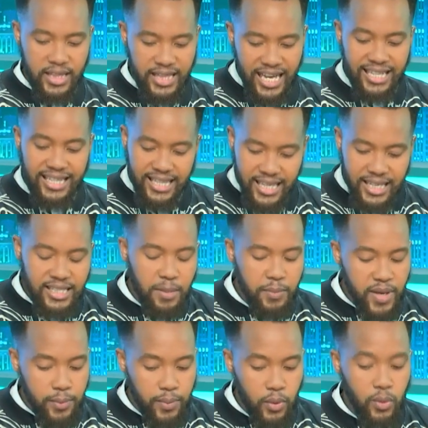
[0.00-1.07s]
that these are
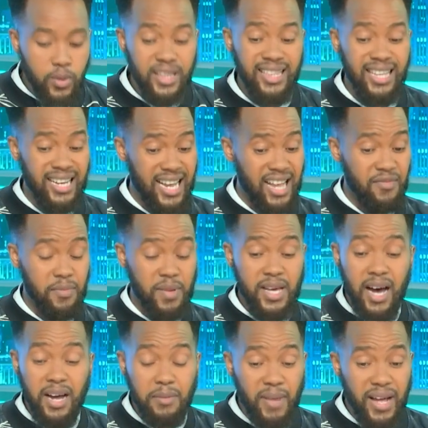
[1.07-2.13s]
people that have
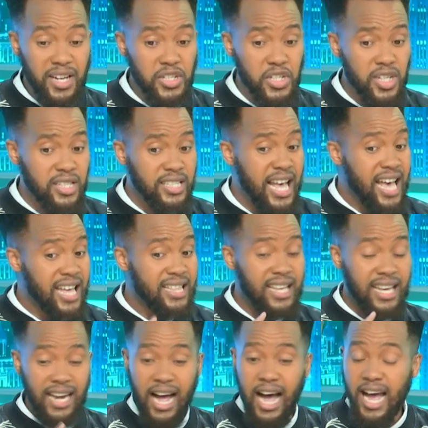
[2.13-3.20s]
PR managers
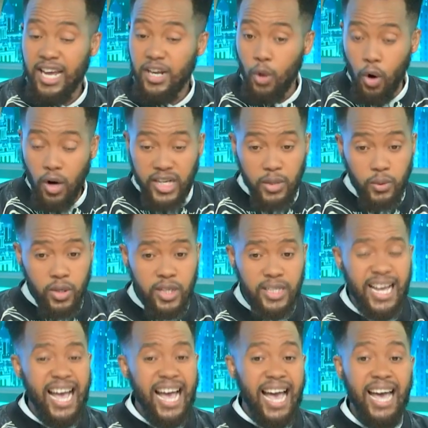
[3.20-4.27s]
that are in Hollywood,